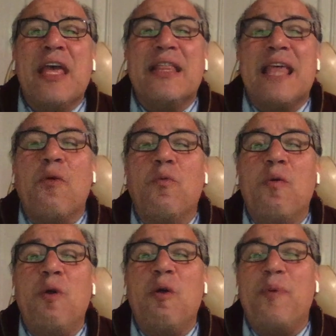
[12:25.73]
that we
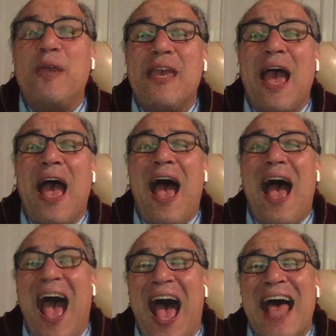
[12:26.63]
will be
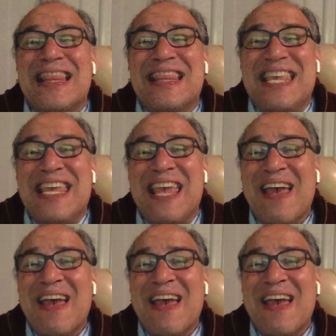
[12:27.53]
on the